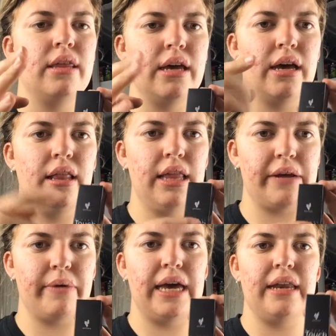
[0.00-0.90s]
the
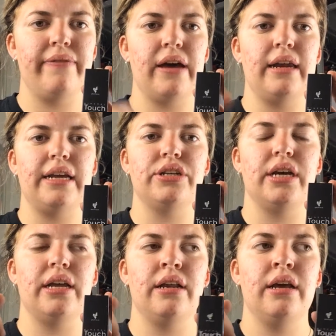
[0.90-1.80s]
liquid
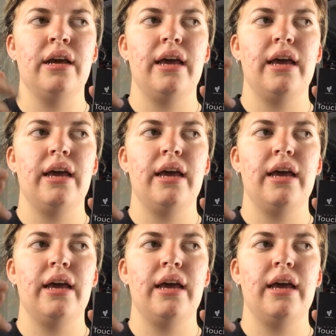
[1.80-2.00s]
foundation,